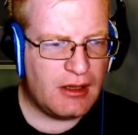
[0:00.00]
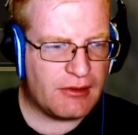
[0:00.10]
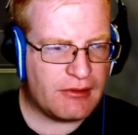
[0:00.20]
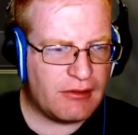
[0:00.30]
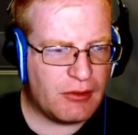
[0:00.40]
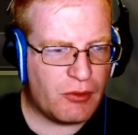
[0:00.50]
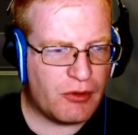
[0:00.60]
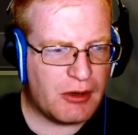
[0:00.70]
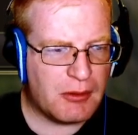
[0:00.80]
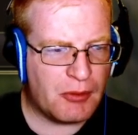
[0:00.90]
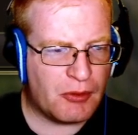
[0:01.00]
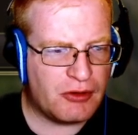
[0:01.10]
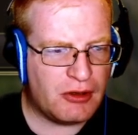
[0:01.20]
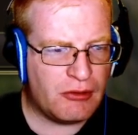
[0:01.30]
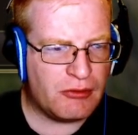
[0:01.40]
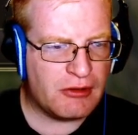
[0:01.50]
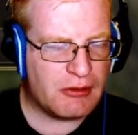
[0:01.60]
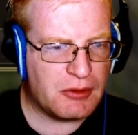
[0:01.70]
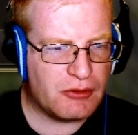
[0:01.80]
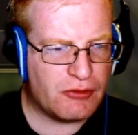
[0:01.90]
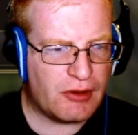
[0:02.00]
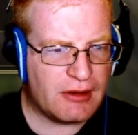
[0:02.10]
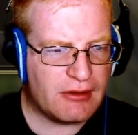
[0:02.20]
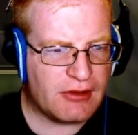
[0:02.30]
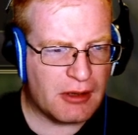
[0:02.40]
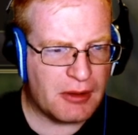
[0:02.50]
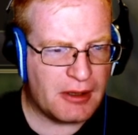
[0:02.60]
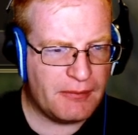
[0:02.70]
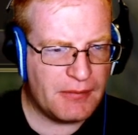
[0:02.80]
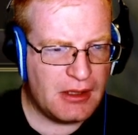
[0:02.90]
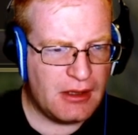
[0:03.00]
Let's give the warrior a promotion using some of your training stockpile.